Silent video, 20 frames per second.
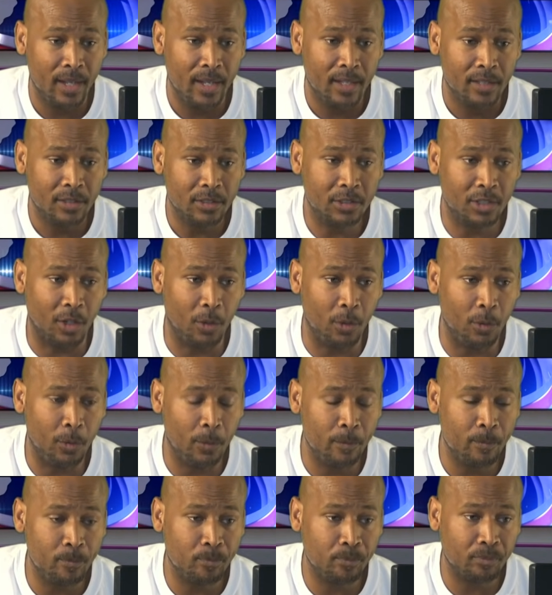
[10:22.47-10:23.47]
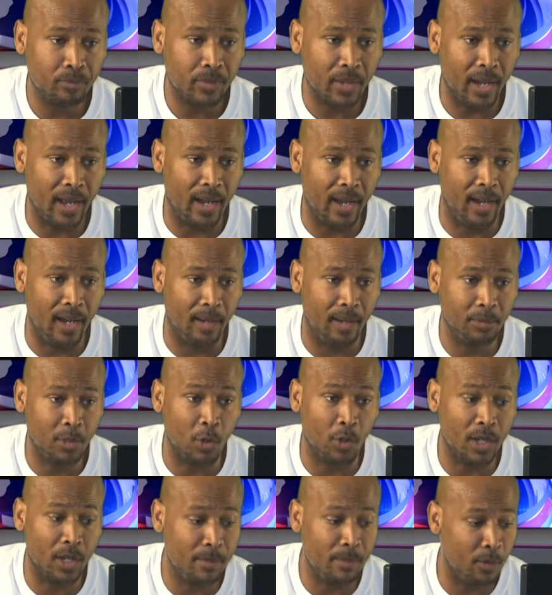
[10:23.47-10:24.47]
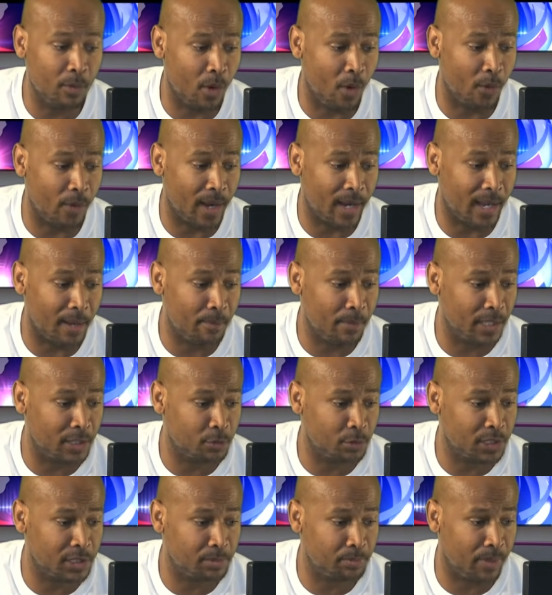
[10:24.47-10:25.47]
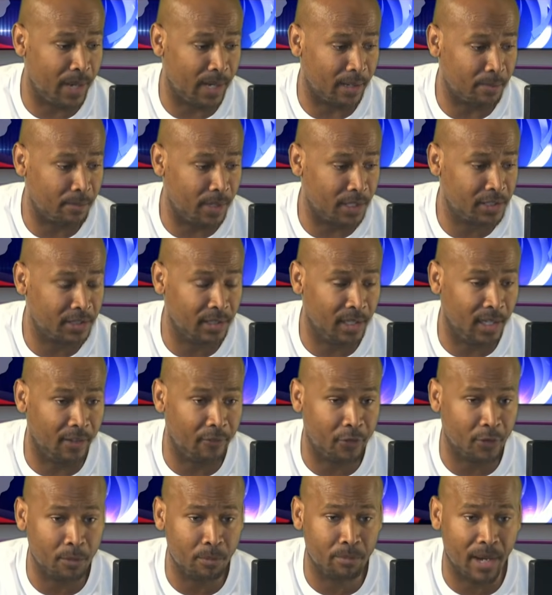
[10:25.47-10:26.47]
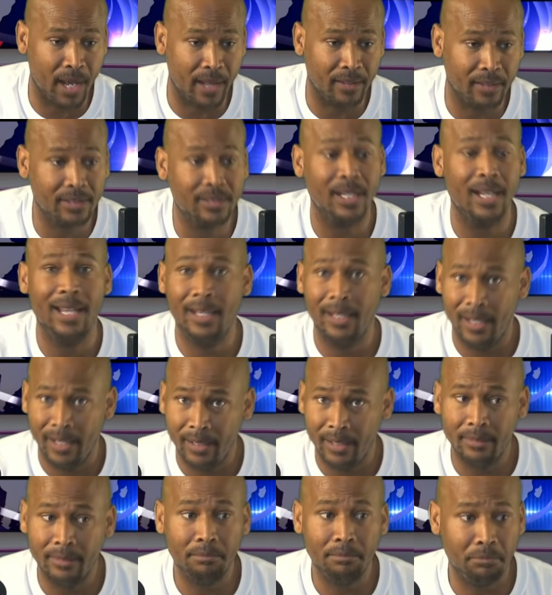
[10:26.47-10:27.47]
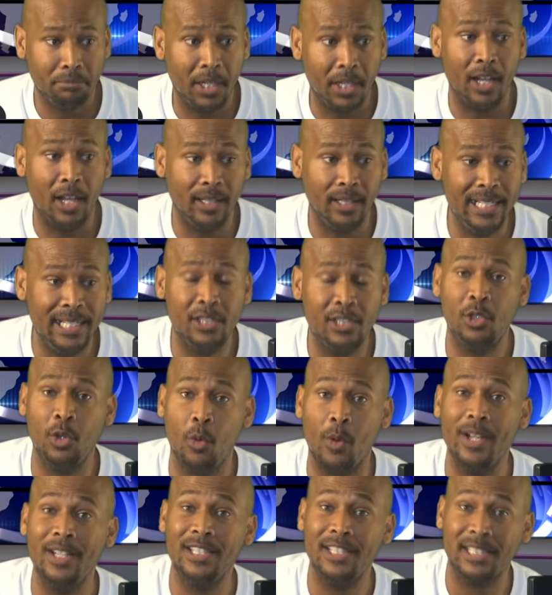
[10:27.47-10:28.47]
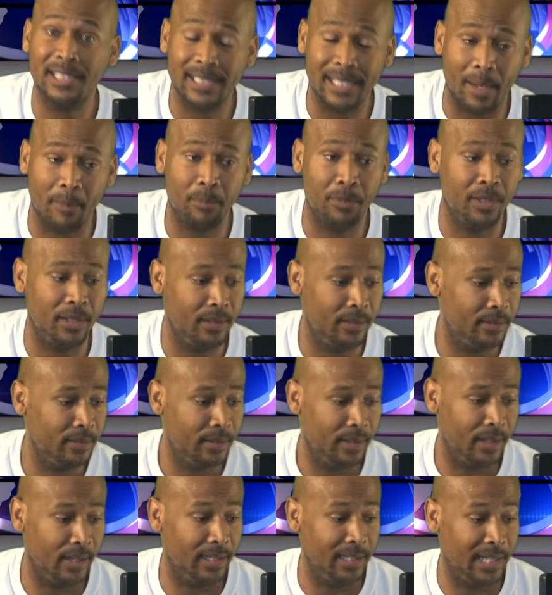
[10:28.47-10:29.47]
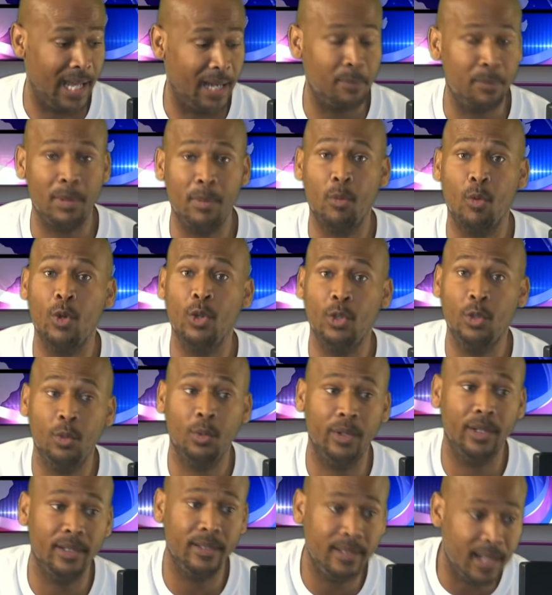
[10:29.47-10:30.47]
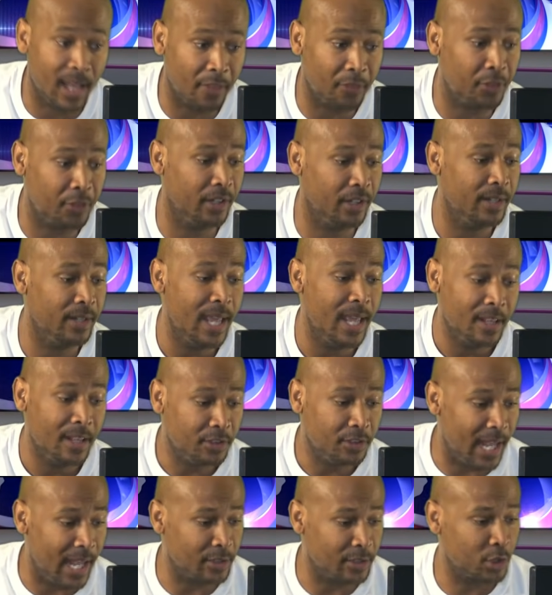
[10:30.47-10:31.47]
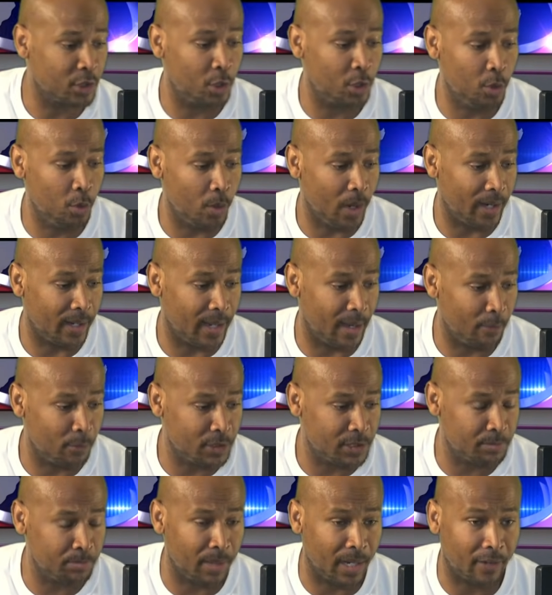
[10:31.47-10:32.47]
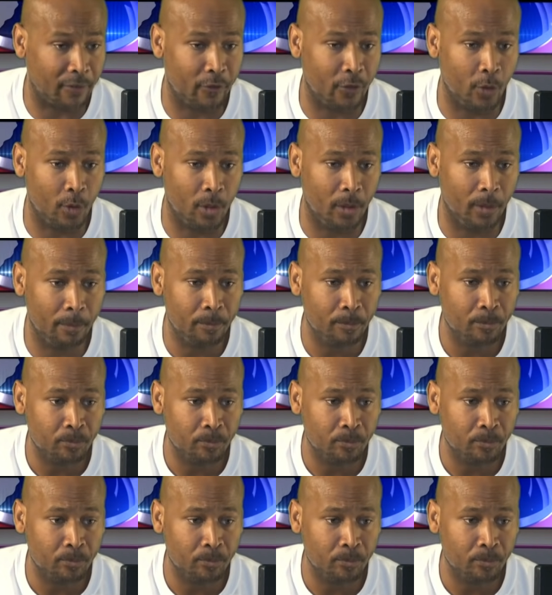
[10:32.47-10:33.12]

So um, don't get me wrong, I got much respect, much love for them brothers. They're at least doing something. A lot of people are doing nothing. That's cool. I got respect for them.